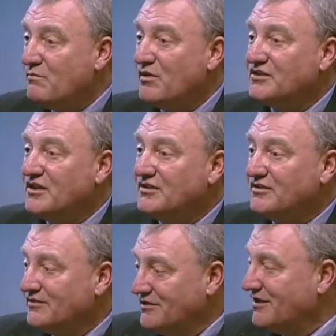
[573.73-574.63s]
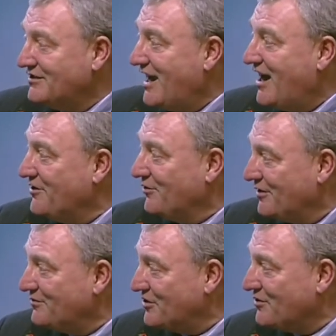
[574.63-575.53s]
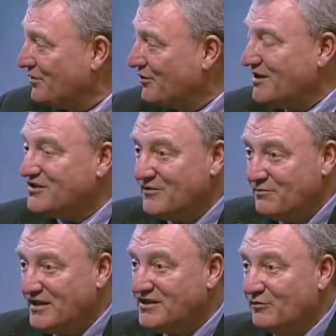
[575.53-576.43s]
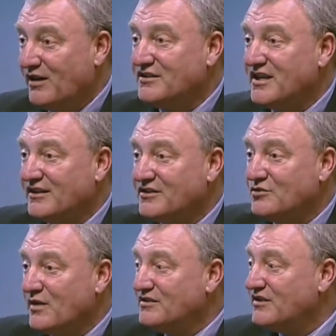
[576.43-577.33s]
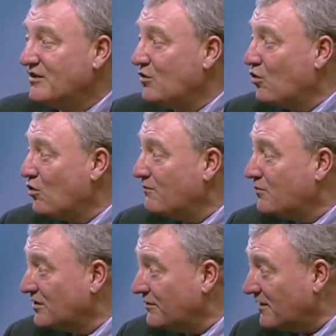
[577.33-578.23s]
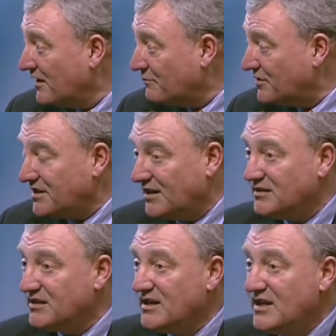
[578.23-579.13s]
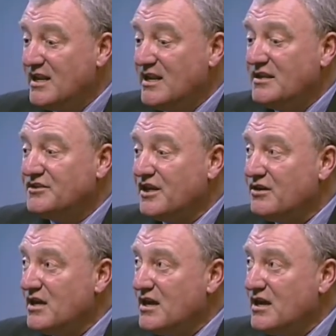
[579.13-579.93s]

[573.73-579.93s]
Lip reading: but at either a sort of progressive basic rate tax of 20 or 45%. So